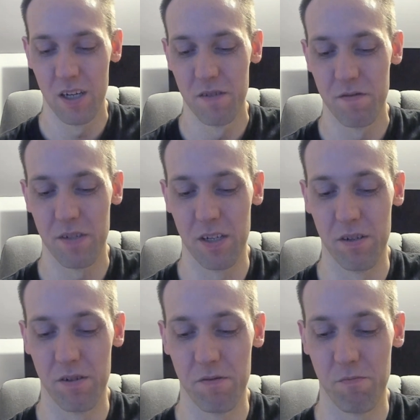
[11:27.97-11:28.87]

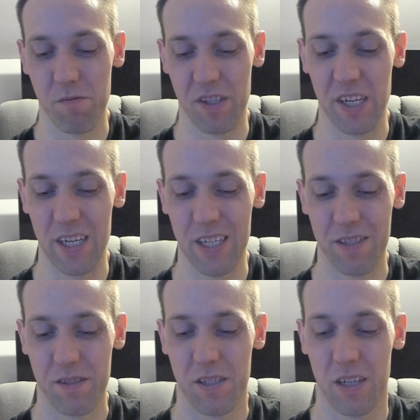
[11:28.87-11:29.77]
So with that,
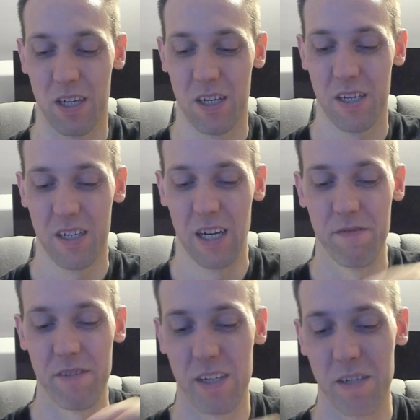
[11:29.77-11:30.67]
I
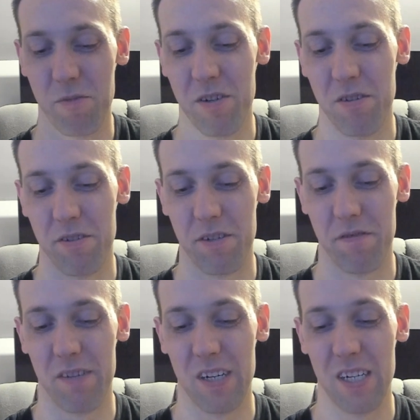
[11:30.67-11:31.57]
was able to
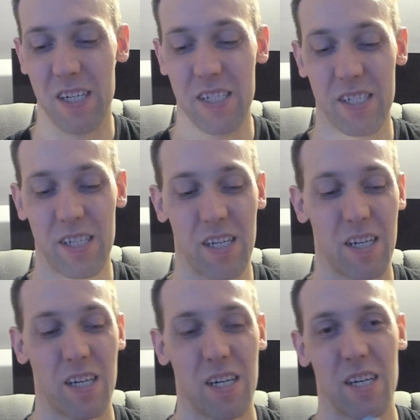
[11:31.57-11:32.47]
find
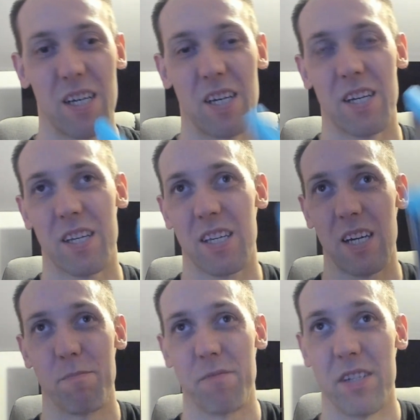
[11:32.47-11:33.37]

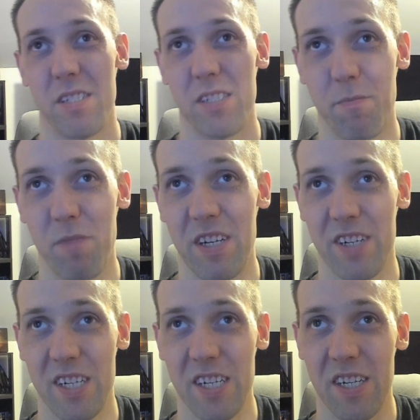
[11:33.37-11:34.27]
Captain
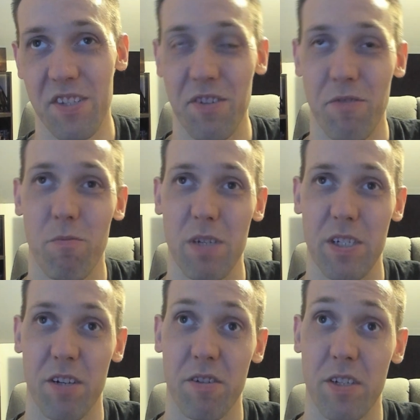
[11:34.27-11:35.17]
America the
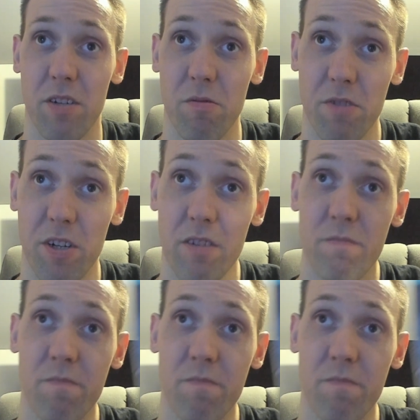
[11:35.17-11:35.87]
Winter Soldier.